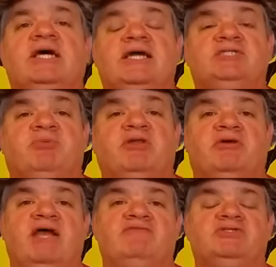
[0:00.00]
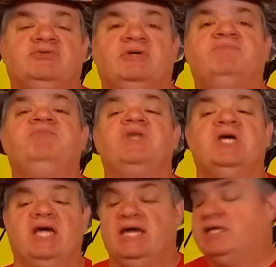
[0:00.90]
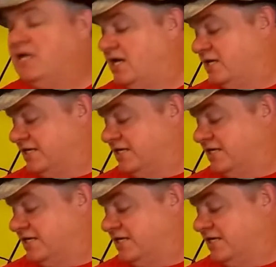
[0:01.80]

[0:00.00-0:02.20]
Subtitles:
And his brother gave it to him. And